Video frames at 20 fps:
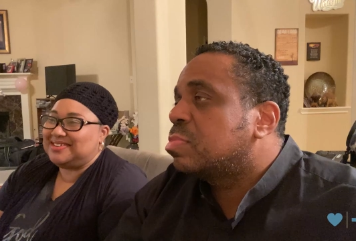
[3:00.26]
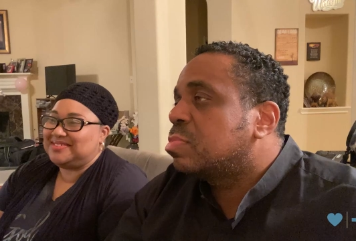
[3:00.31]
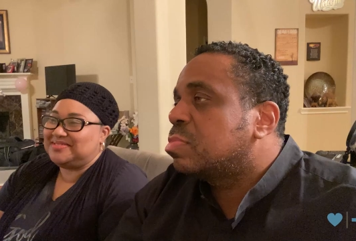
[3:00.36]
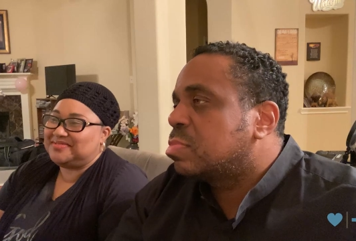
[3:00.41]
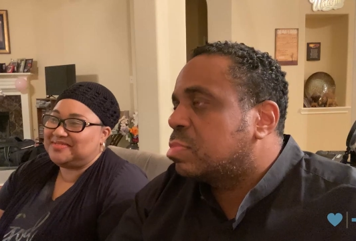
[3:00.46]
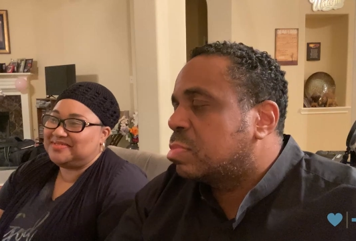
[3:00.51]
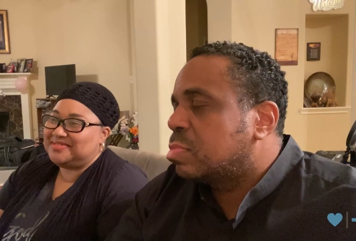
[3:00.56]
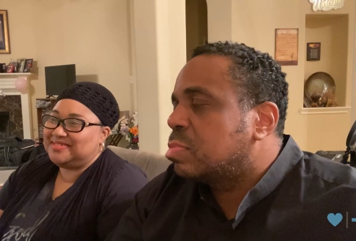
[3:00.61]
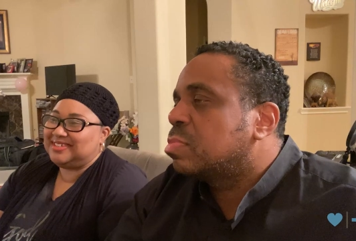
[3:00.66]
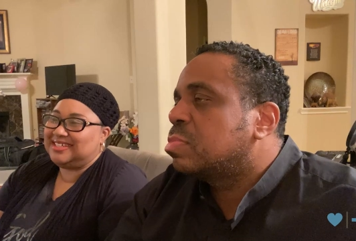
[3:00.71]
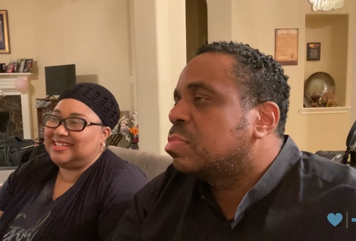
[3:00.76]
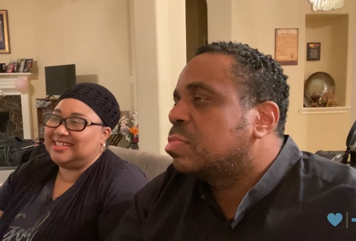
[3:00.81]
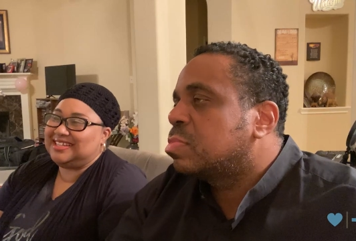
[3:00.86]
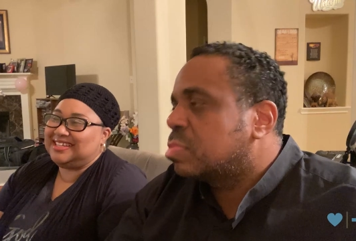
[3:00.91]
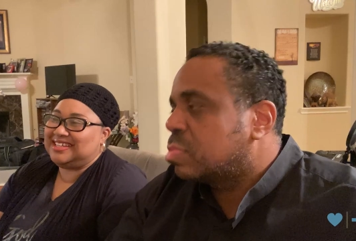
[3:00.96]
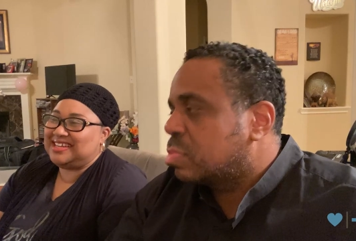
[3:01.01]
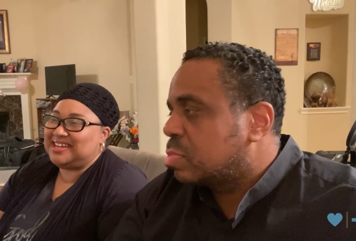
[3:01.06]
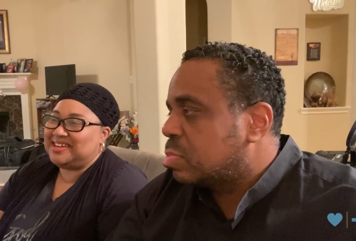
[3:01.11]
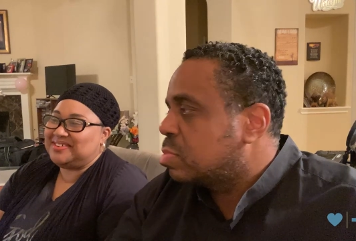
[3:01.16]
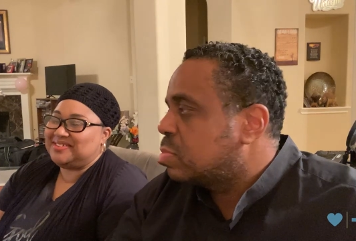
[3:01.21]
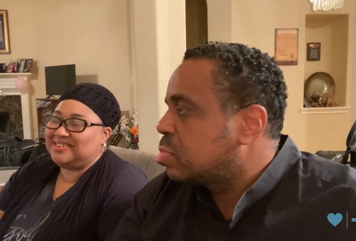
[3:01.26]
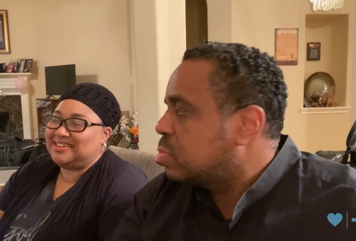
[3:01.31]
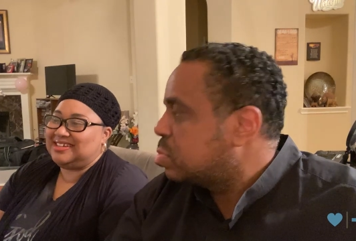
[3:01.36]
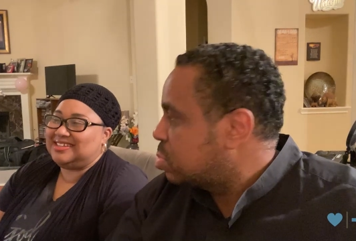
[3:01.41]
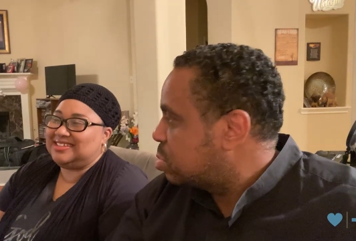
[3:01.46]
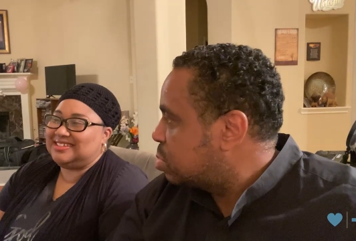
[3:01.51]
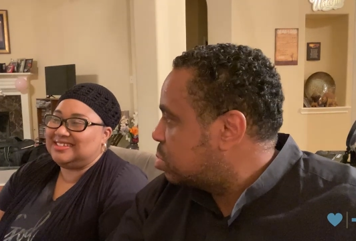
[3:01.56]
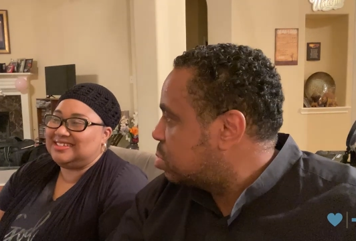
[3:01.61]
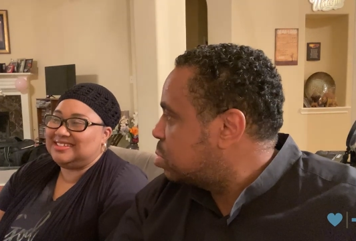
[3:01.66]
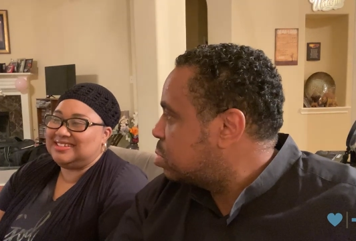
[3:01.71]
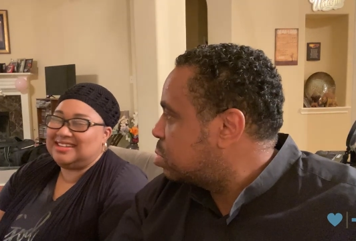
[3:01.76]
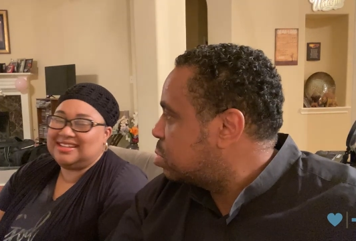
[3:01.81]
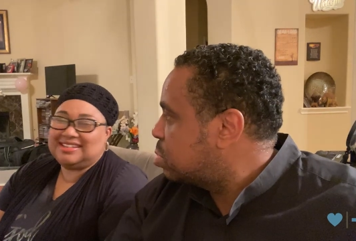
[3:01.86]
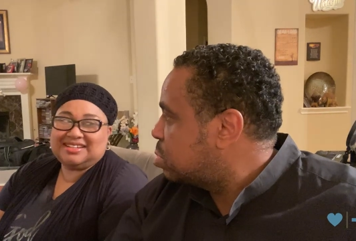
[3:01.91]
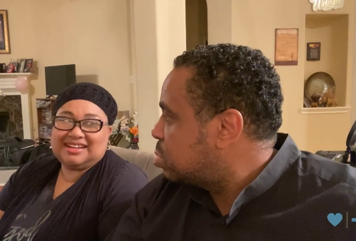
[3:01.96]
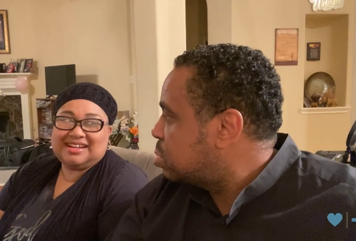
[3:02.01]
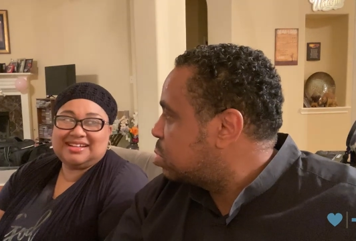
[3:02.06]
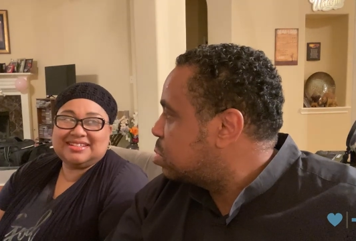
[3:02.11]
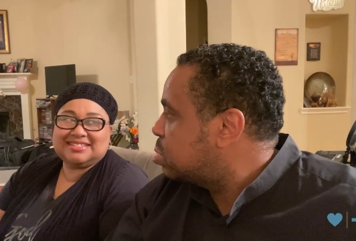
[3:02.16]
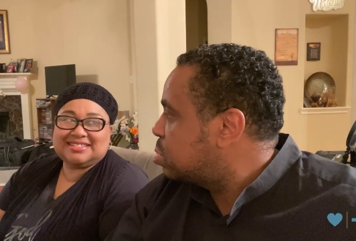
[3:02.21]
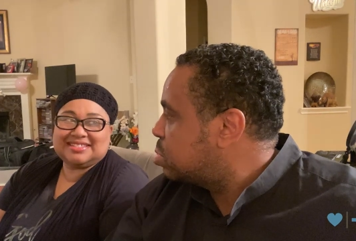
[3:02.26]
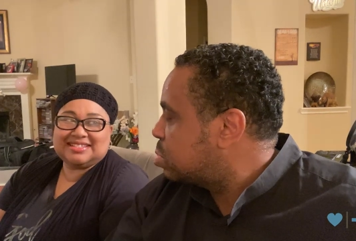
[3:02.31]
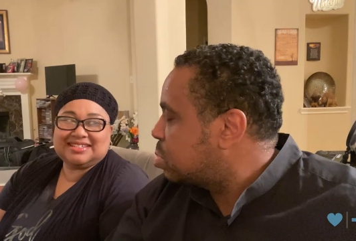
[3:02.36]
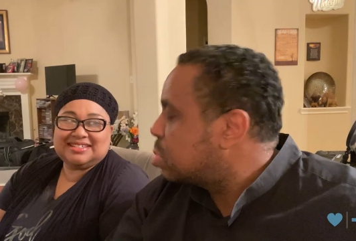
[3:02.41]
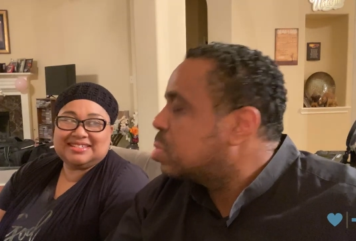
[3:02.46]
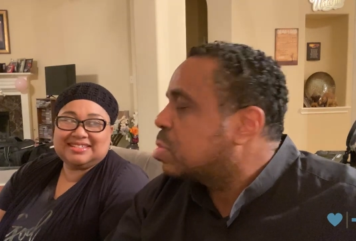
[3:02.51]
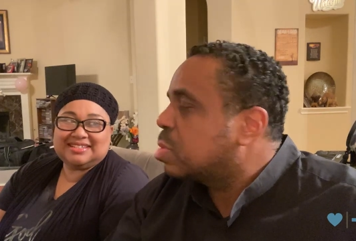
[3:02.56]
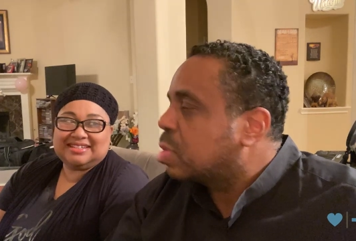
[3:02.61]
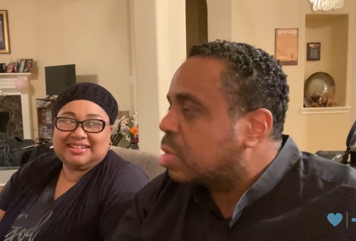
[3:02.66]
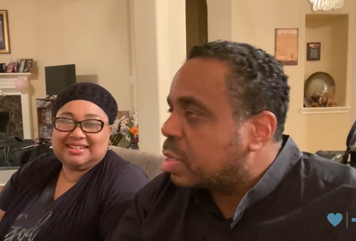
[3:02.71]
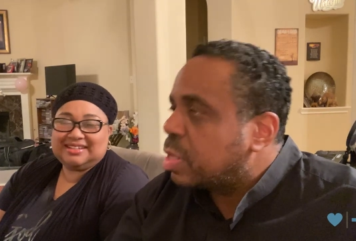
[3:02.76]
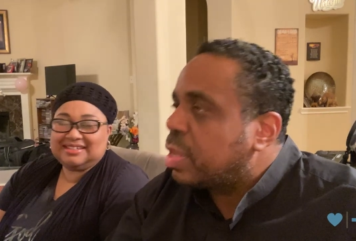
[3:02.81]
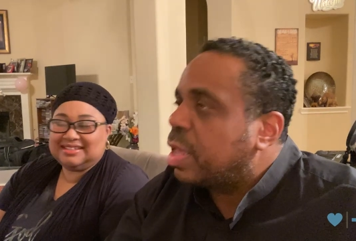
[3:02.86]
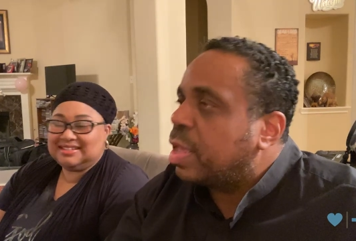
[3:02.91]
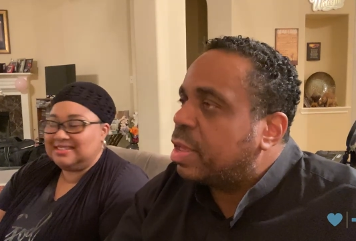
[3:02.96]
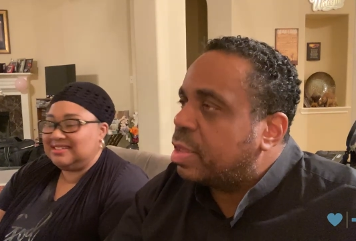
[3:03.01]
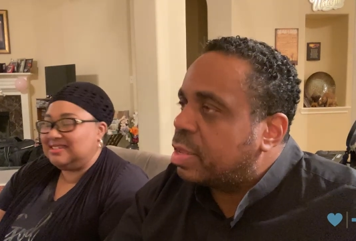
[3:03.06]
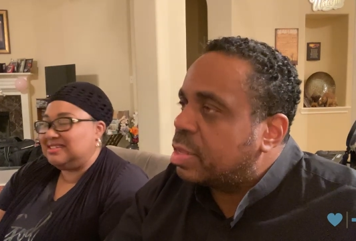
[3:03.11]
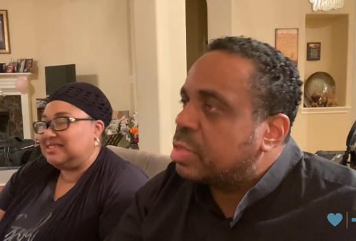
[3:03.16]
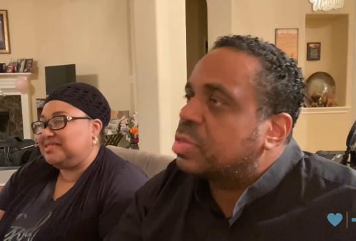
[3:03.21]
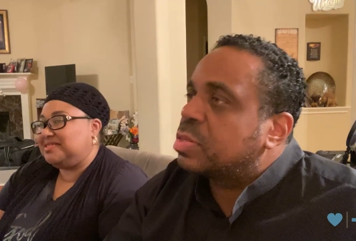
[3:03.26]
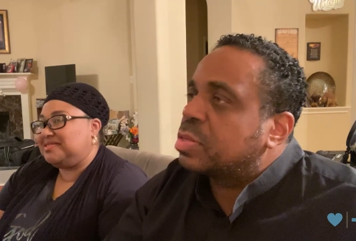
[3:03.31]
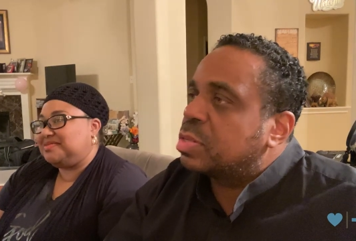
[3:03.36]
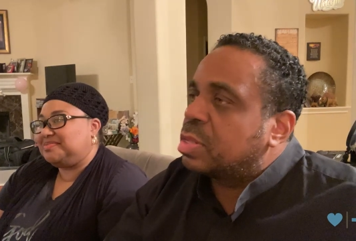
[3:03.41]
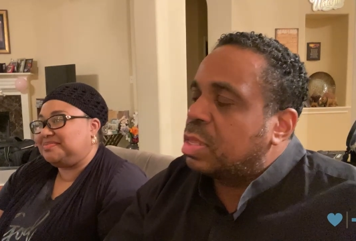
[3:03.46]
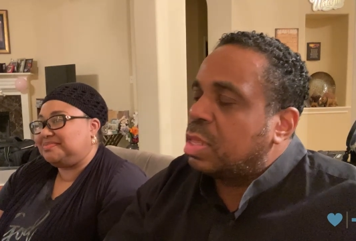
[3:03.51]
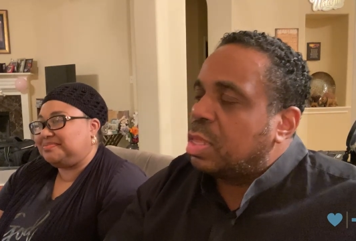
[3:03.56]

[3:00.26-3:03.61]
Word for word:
Speaker 1: of getting angry and not sinning. Yes.